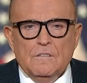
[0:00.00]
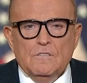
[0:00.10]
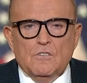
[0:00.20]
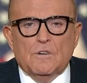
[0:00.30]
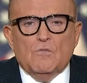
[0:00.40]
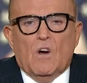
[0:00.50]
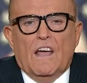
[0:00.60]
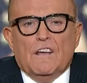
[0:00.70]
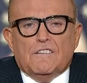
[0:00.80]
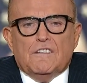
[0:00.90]
During
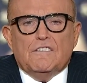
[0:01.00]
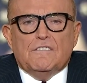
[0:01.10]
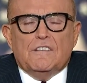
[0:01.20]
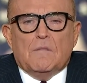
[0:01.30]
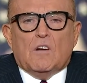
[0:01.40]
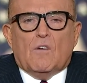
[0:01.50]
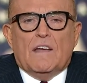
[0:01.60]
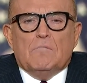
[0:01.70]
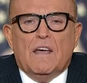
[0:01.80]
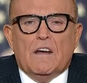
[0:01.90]
riots, this
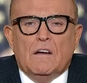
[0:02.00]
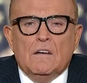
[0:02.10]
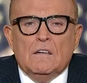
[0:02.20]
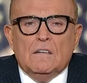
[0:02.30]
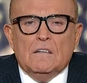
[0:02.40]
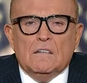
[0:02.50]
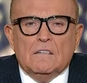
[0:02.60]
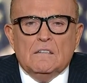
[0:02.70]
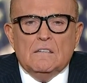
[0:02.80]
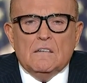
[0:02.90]
Democrat
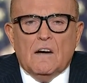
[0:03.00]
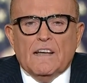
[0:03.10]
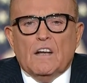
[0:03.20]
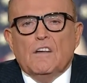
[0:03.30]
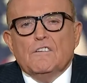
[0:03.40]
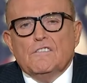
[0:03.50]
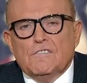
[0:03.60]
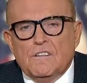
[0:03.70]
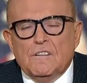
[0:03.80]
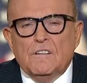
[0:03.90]
mayor, like
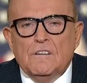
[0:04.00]
others,